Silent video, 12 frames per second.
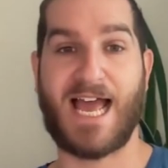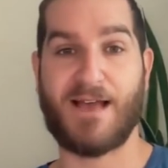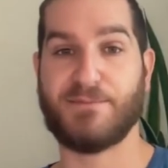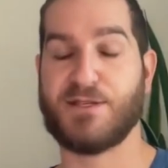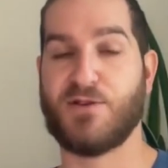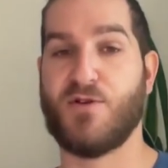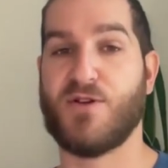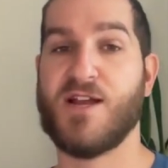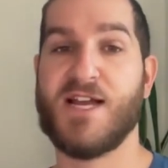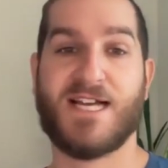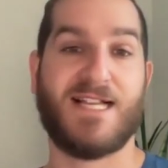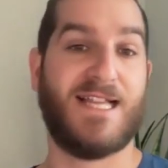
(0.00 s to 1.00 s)
app store,
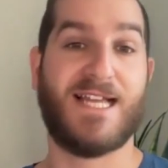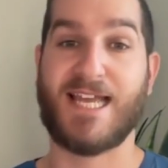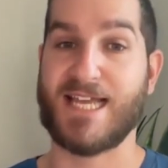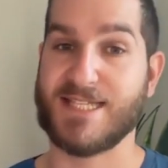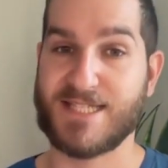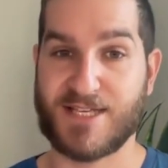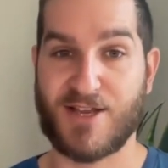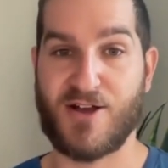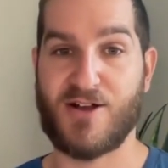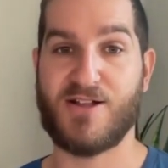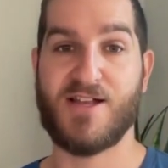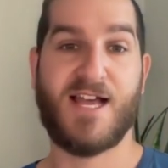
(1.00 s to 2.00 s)
click
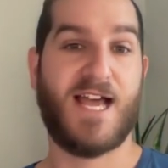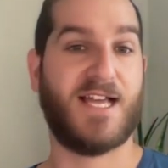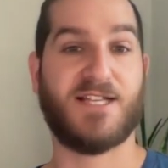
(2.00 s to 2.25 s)
install,